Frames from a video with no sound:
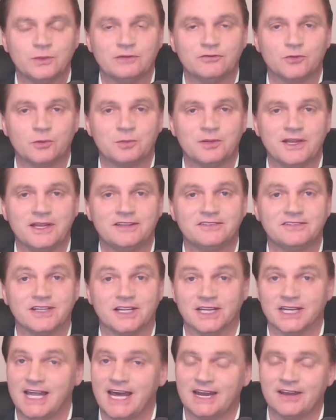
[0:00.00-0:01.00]
we've replaced
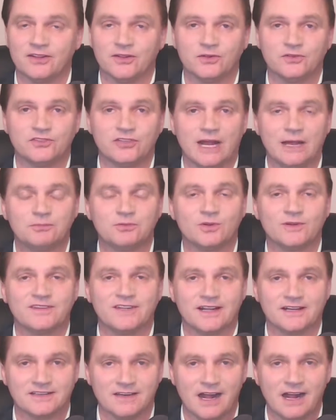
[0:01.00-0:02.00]
a lot of those jobs with
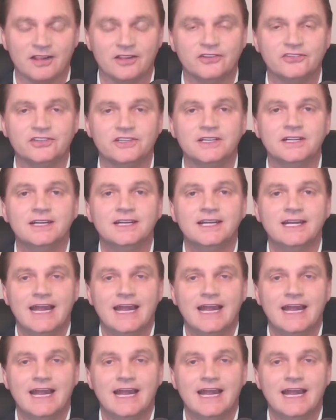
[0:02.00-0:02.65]
technology,